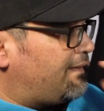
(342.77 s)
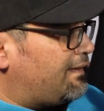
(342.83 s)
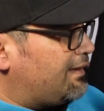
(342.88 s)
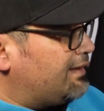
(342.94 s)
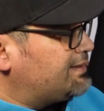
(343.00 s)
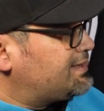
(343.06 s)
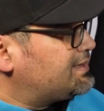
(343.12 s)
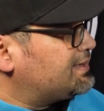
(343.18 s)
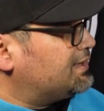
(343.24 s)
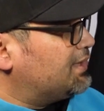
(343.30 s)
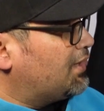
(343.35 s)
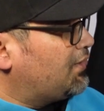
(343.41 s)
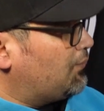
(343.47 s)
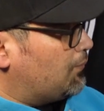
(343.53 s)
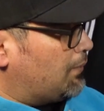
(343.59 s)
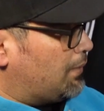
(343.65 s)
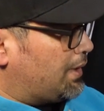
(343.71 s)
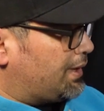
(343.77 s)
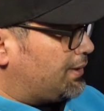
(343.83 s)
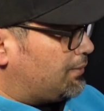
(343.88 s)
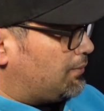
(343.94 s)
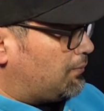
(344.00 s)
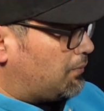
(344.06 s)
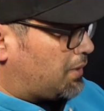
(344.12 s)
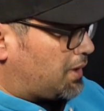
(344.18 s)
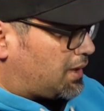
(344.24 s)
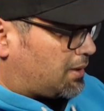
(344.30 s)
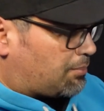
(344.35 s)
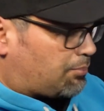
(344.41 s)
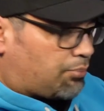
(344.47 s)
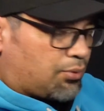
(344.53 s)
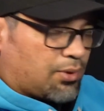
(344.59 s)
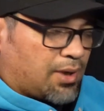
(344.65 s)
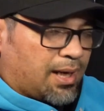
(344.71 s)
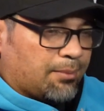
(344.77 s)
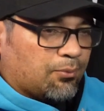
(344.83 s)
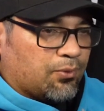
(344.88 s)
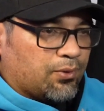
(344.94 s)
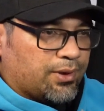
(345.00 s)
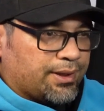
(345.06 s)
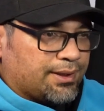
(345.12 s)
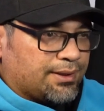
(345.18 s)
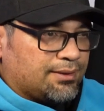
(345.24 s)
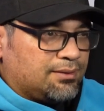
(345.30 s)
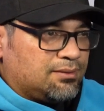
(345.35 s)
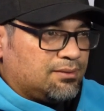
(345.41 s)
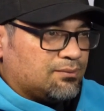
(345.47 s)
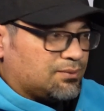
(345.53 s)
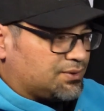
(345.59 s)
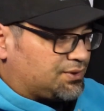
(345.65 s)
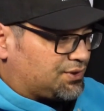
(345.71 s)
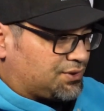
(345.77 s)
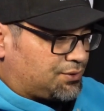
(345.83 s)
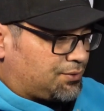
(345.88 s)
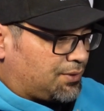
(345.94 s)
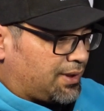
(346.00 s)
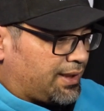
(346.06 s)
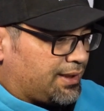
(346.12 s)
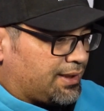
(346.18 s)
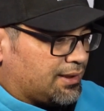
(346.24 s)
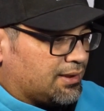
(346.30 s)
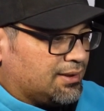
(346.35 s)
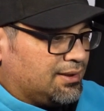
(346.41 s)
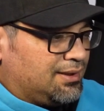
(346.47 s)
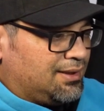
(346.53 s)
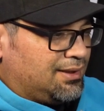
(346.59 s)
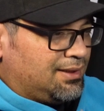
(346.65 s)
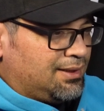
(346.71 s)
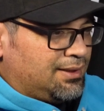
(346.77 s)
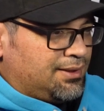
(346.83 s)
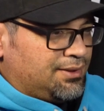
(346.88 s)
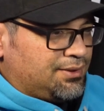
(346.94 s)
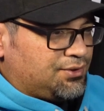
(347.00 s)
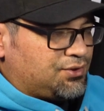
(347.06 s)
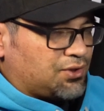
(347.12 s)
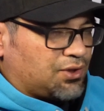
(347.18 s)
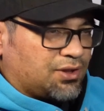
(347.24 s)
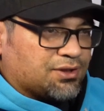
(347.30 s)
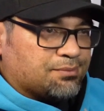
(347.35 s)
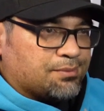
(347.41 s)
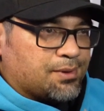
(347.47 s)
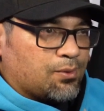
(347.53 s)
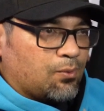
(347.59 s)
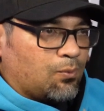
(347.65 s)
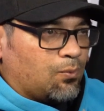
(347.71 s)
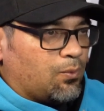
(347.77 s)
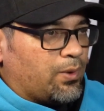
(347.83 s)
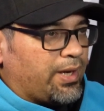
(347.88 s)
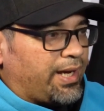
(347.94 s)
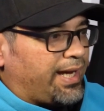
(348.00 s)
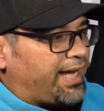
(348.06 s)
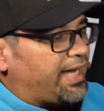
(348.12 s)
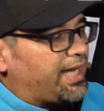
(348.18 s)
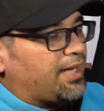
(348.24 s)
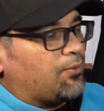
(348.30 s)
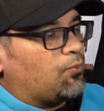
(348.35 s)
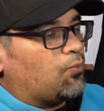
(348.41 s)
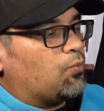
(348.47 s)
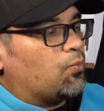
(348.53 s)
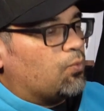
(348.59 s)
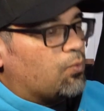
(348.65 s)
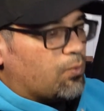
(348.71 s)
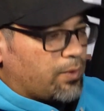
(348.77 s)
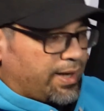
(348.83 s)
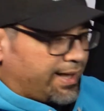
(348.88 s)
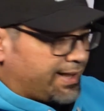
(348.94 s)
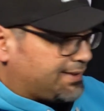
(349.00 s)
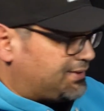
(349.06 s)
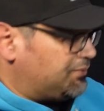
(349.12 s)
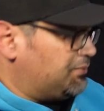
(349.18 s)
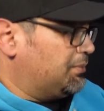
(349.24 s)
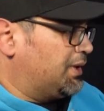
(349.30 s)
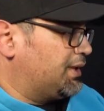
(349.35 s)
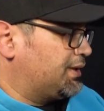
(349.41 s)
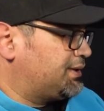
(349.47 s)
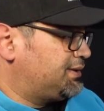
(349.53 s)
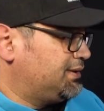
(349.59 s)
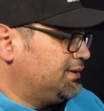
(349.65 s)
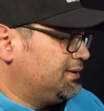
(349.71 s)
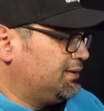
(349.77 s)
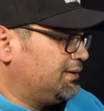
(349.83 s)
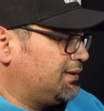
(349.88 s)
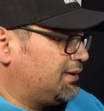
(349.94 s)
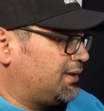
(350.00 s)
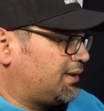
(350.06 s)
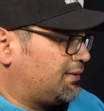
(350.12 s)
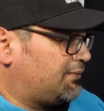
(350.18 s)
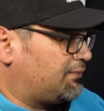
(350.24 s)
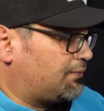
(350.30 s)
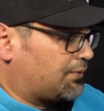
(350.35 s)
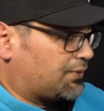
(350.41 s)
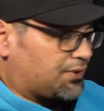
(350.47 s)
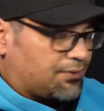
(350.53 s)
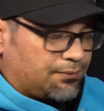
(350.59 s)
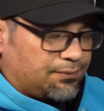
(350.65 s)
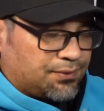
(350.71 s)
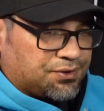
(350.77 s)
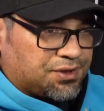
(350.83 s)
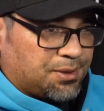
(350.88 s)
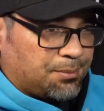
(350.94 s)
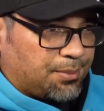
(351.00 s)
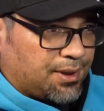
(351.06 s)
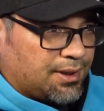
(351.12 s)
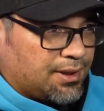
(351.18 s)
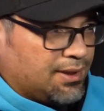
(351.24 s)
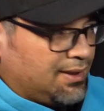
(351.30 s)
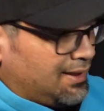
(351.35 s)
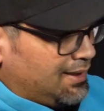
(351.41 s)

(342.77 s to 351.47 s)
This is another one where Prime 1 was just trying to charge me way too much for shipping.